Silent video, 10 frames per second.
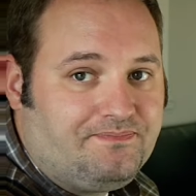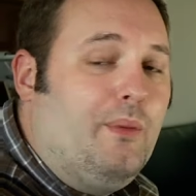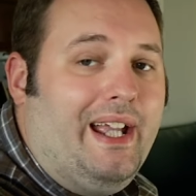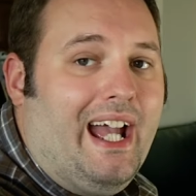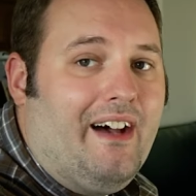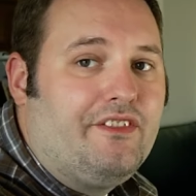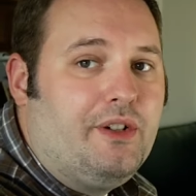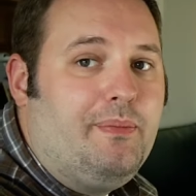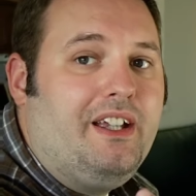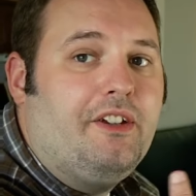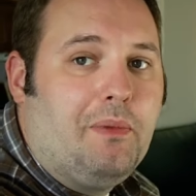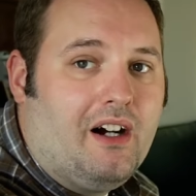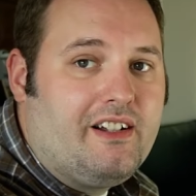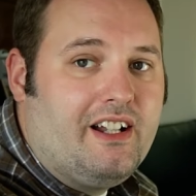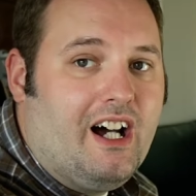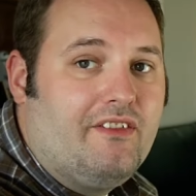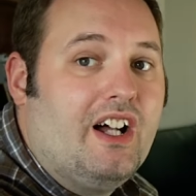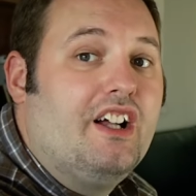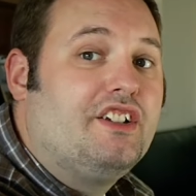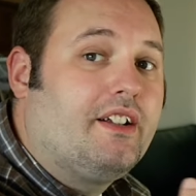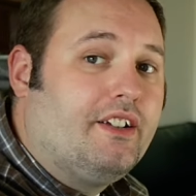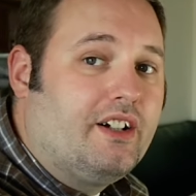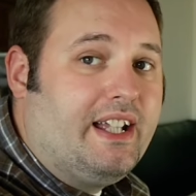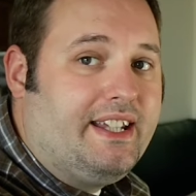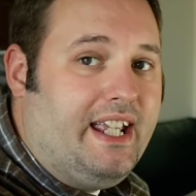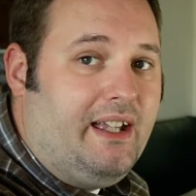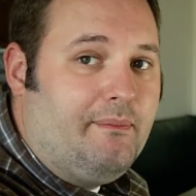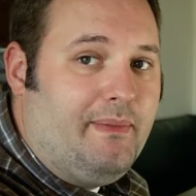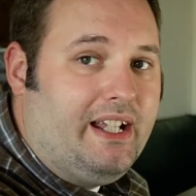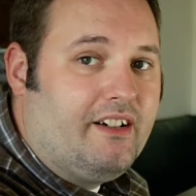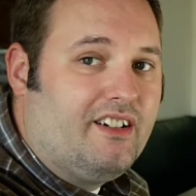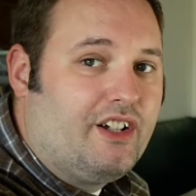we have to be smart enough to look at the meter,